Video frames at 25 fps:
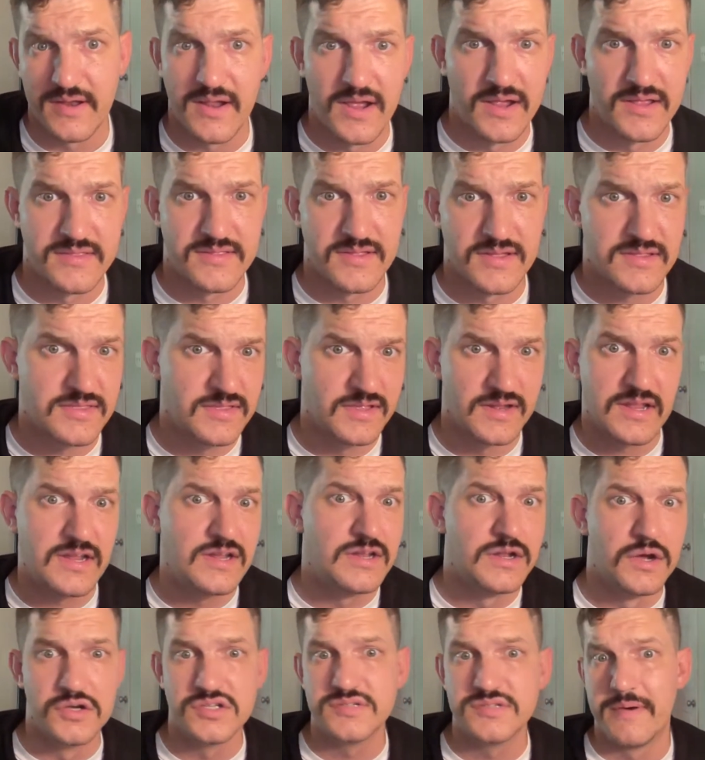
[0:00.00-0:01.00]
I think that he
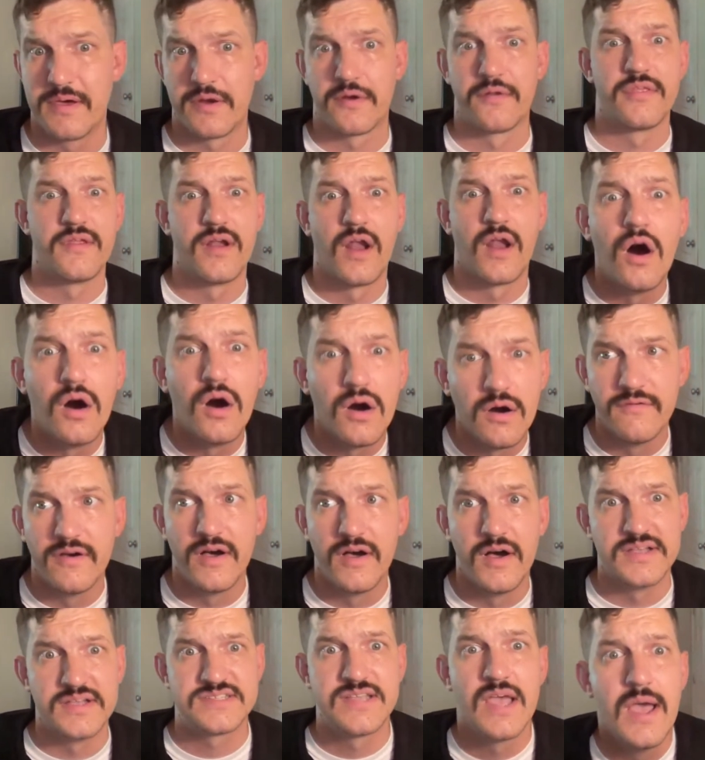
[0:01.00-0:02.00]
knows better than all of
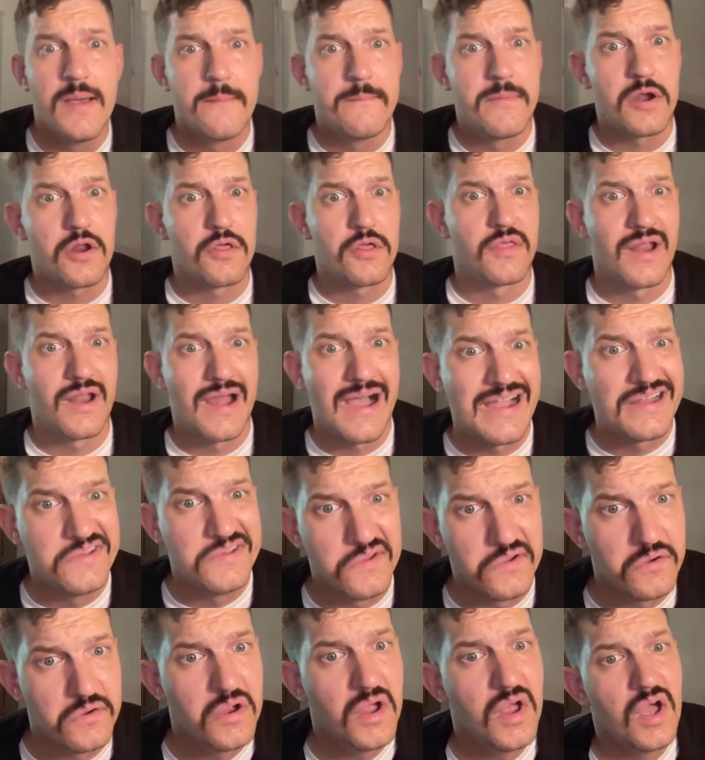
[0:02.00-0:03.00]
us, better than I
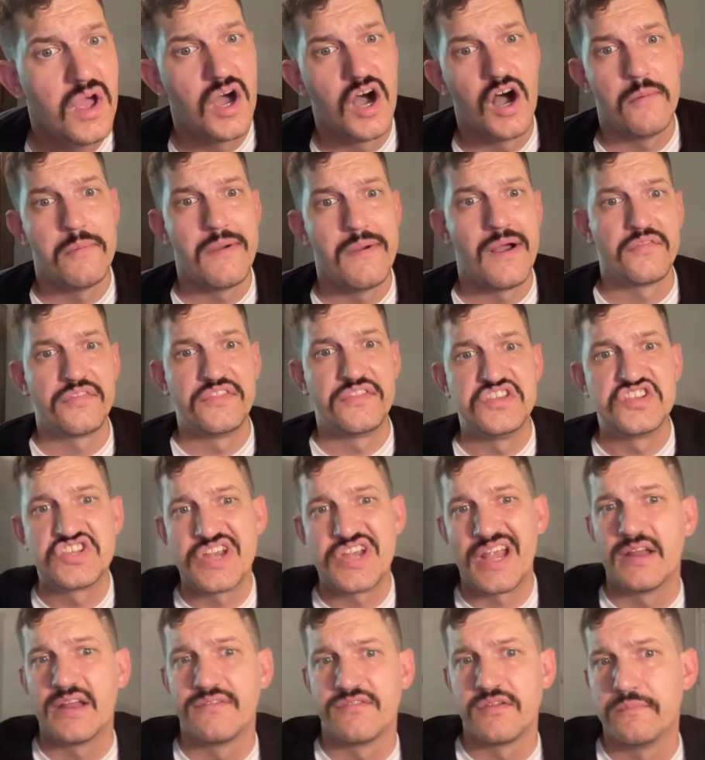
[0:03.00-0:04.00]
do, about the
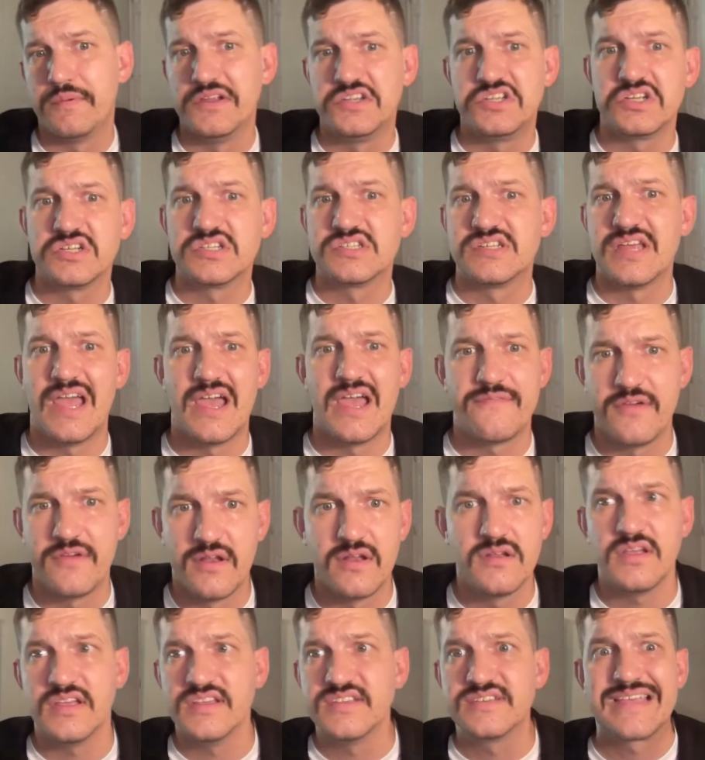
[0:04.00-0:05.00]
state of the pitching staff,
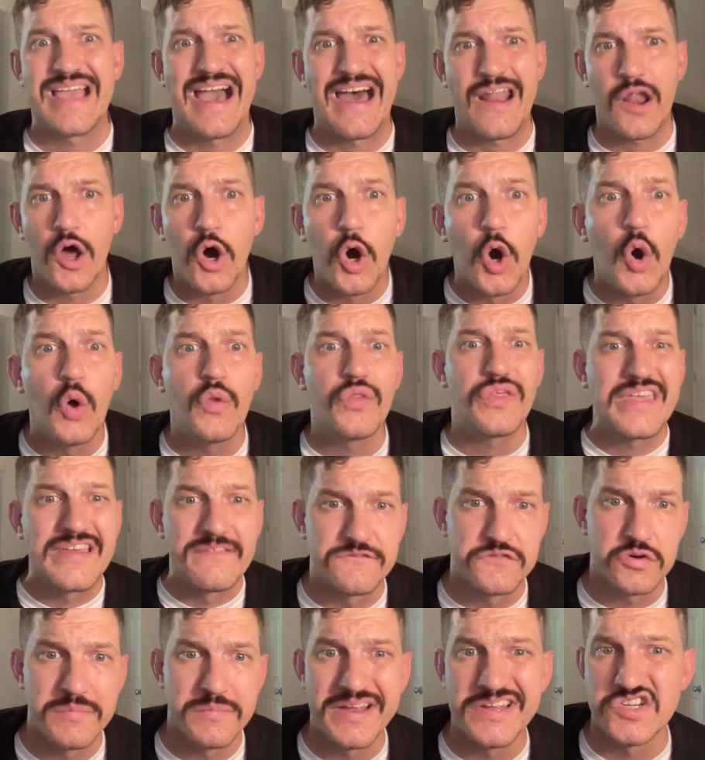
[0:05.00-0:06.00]
and he's got all the
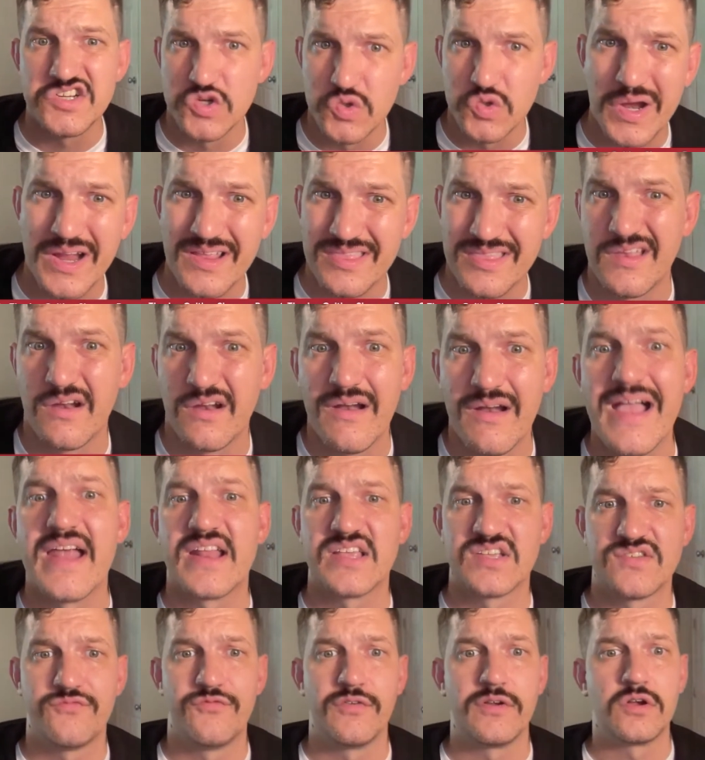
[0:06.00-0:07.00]
information right there at
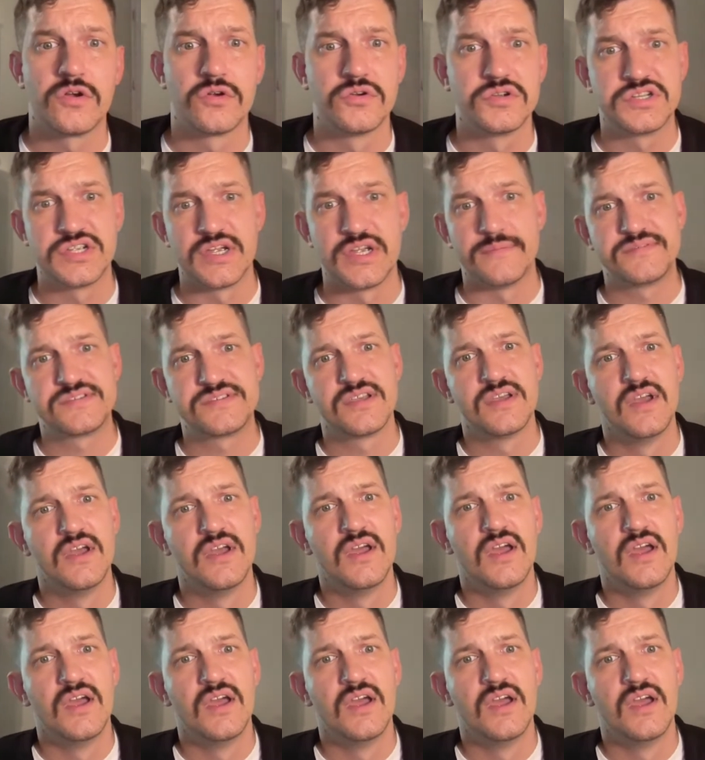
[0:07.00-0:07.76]
his fingertips.